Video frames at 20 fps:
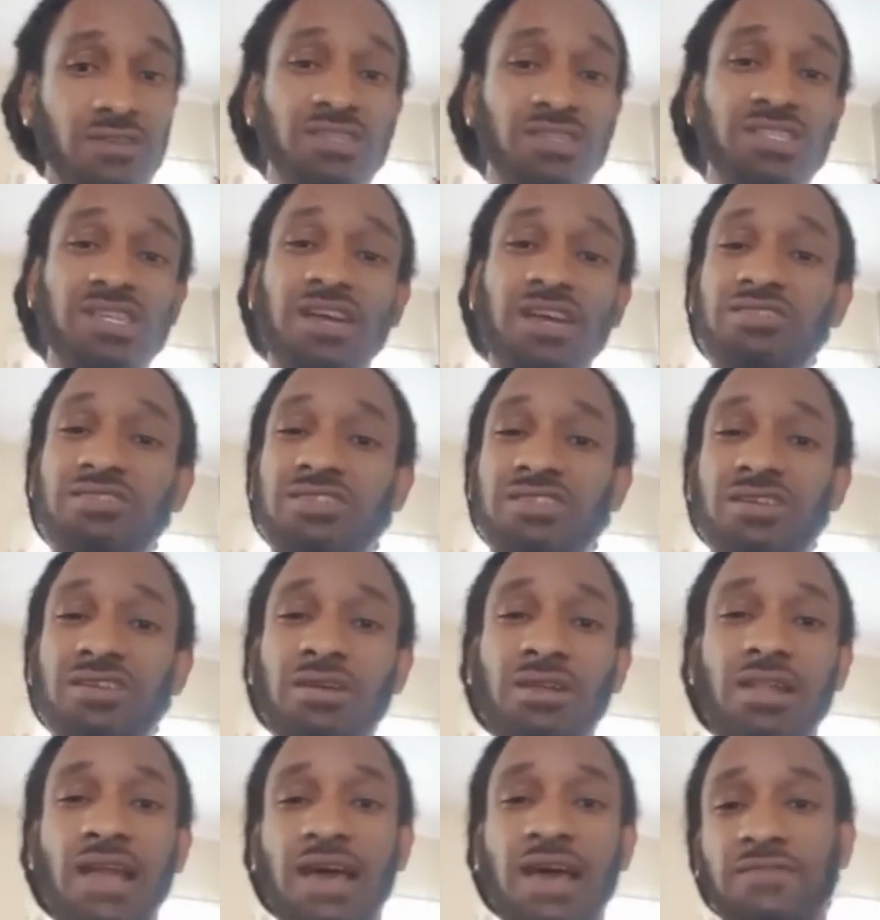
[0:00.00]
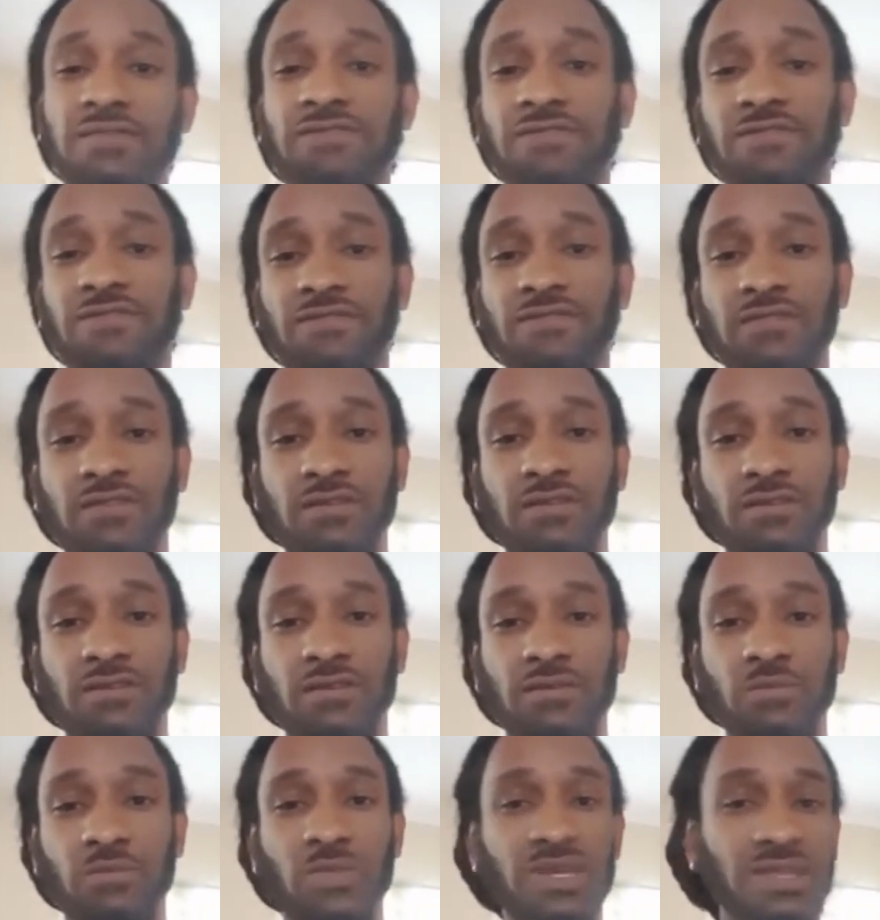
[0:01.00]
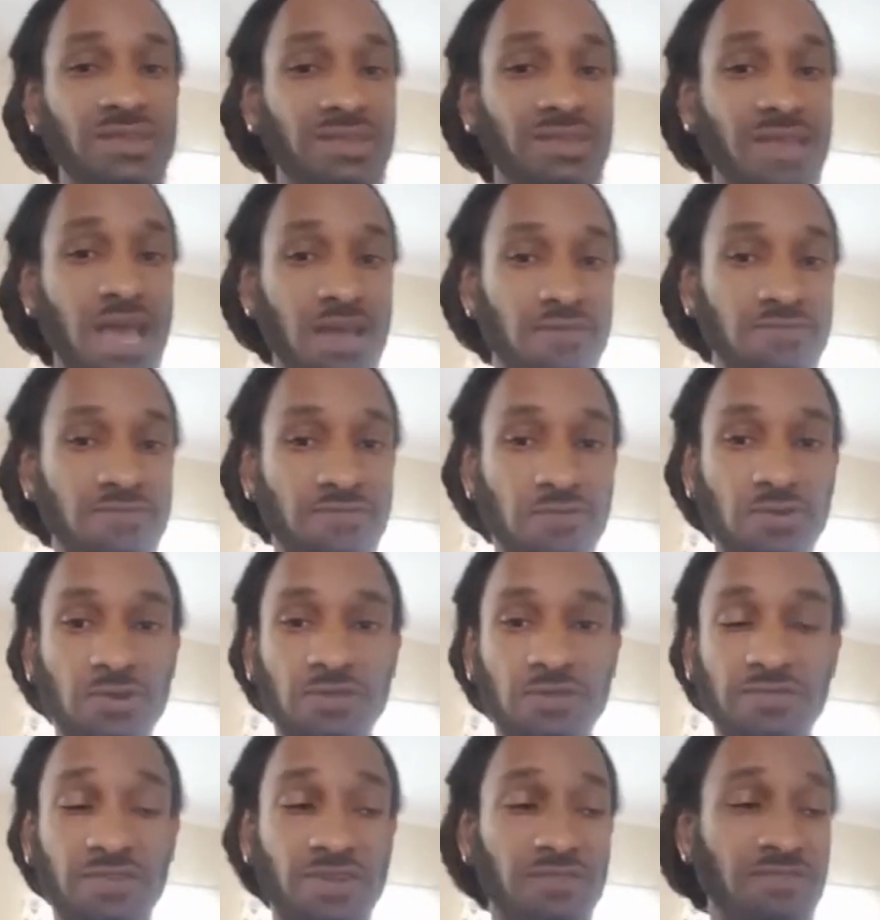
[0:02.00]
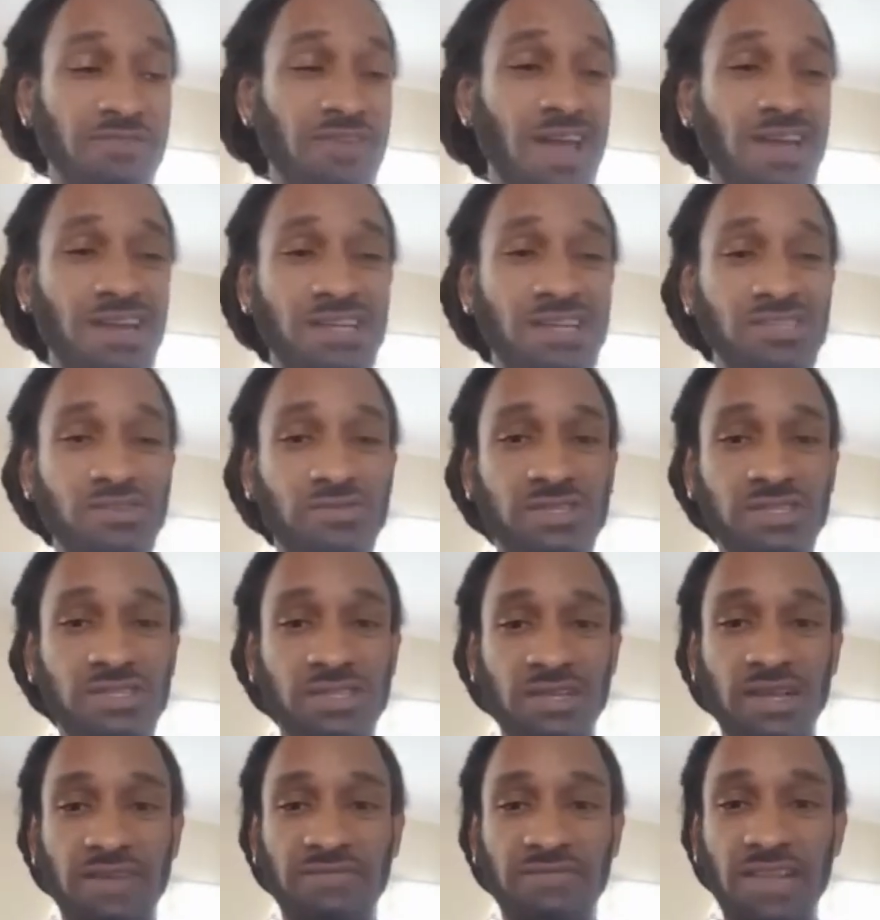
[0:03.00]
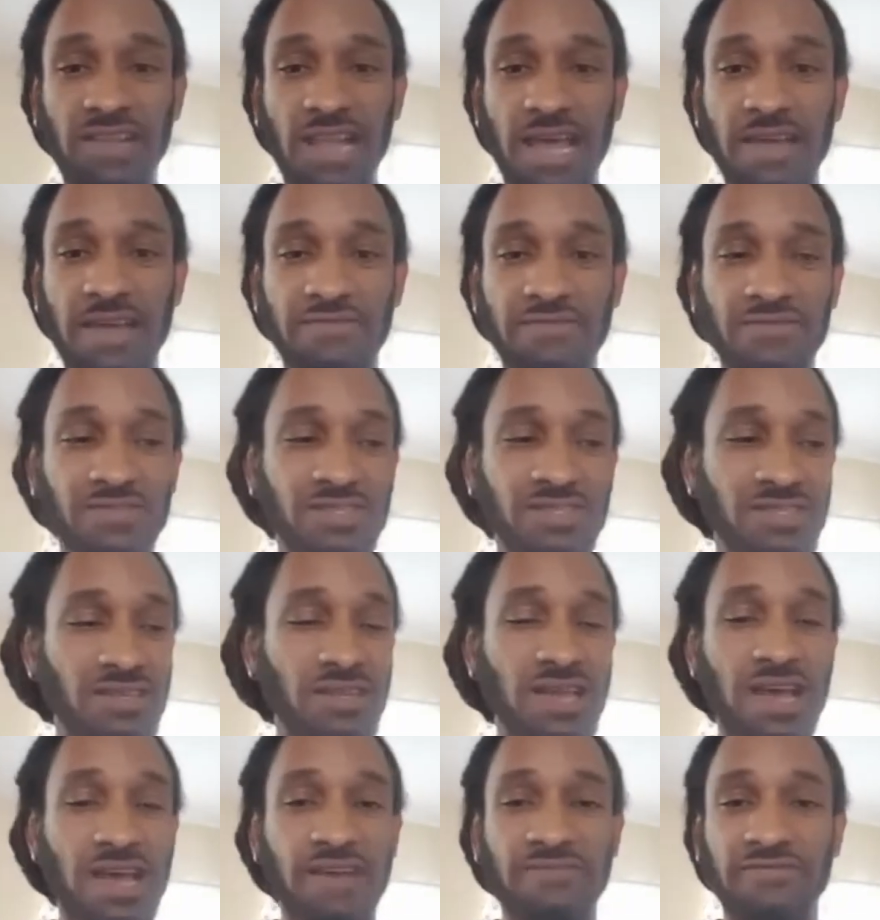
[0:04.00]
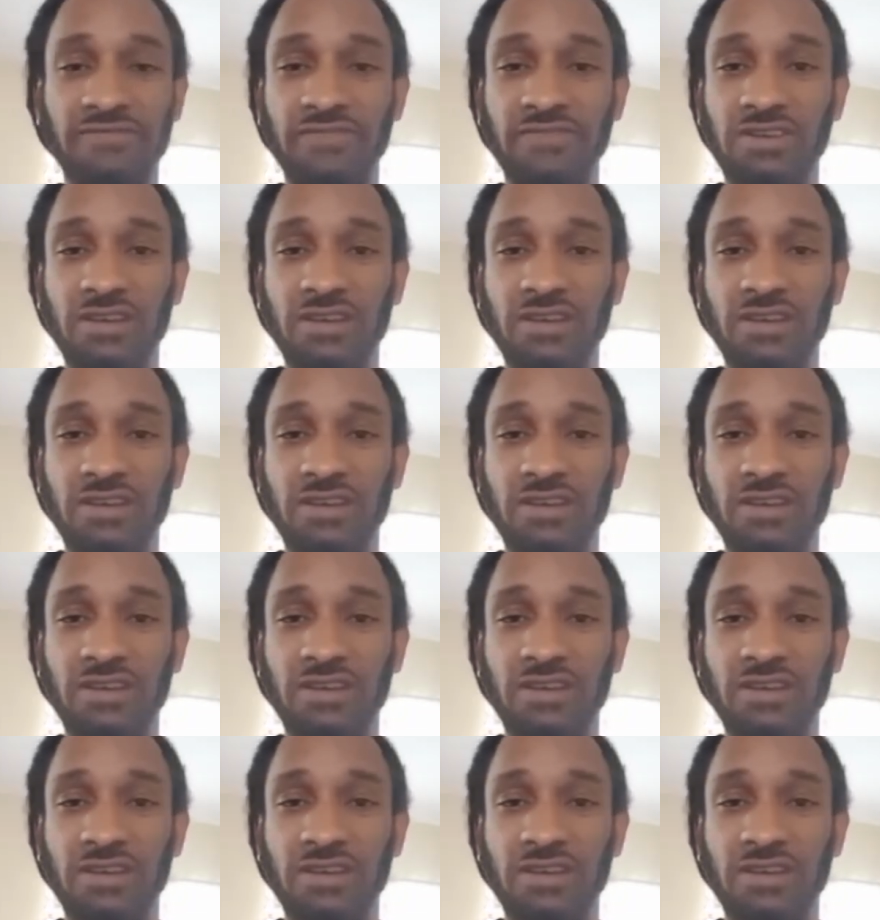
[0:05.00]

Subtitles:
Cherish your life. Mm-hmm. Be thankful for the fact that you still have life. You still have